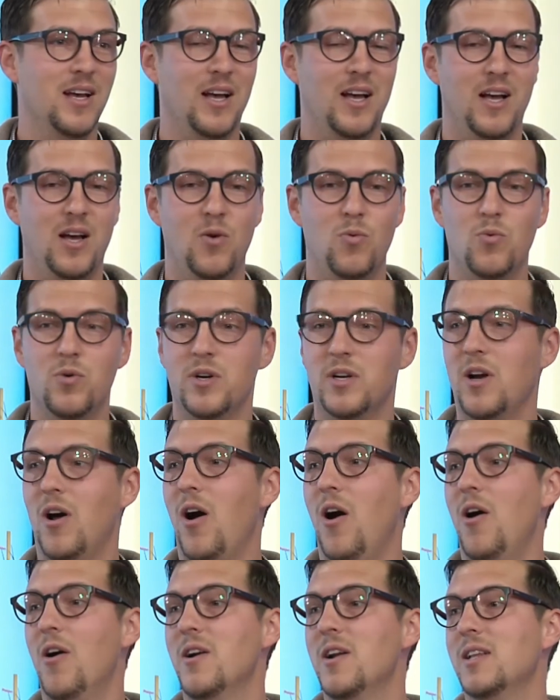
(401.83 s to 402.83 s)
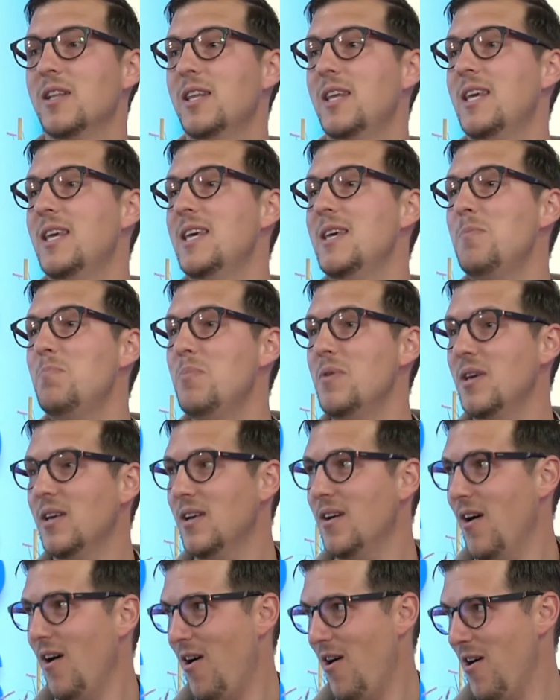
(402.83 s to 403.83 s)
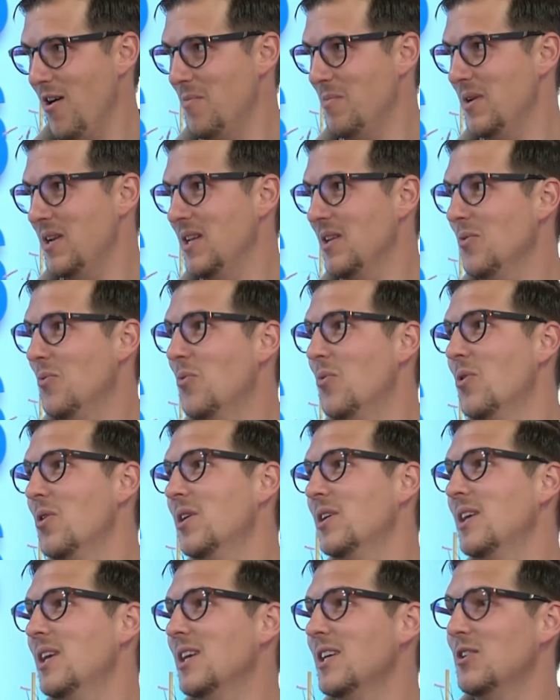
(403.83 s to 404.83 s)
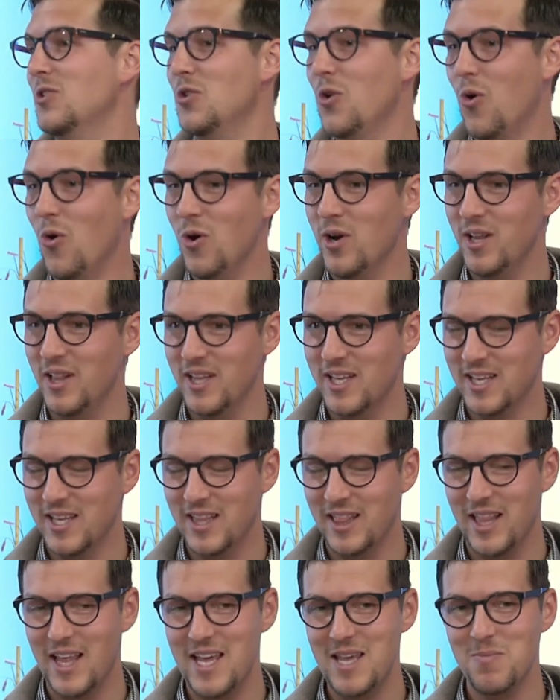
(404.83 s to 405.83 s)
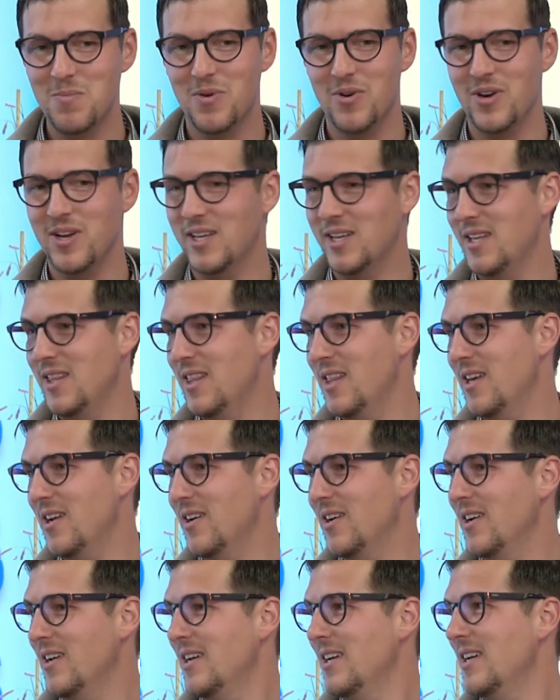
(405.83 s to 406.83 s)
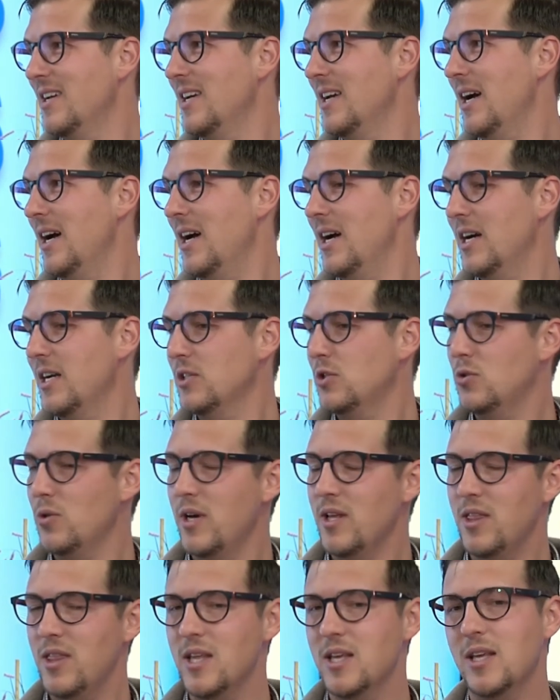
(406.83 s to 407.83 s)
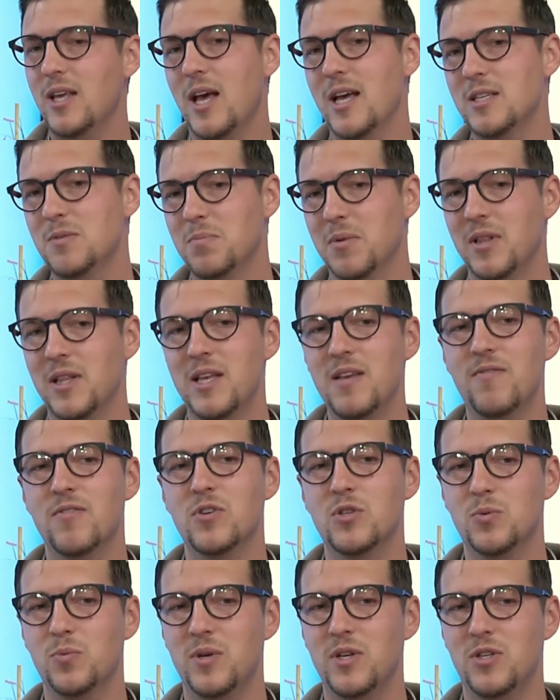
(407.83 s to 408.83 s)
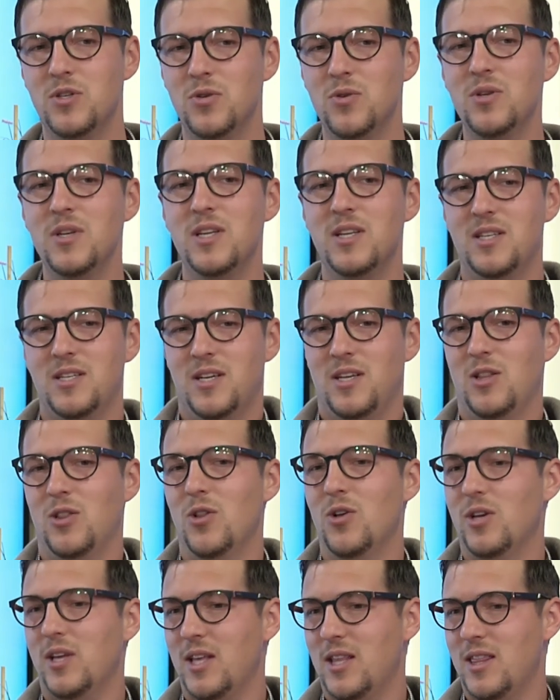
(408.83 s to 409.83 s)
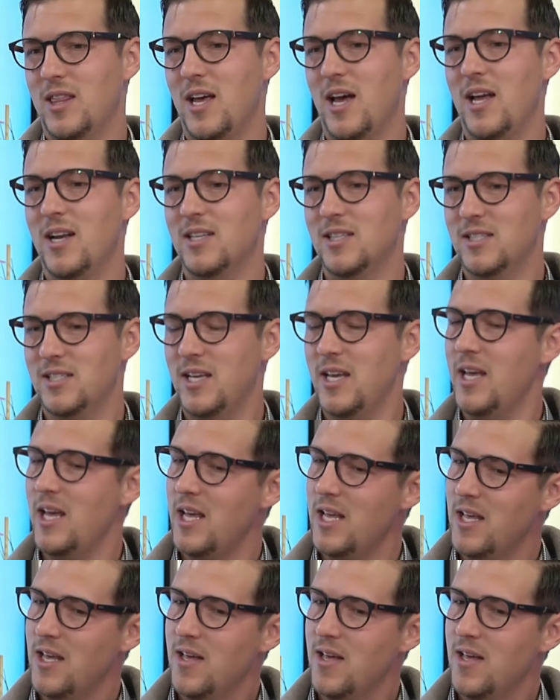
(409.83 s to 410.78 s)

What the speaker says: Work hard at keeping harmony, working, toiling, laboring in there. So I think as believers, we do need to look at that and say, hey,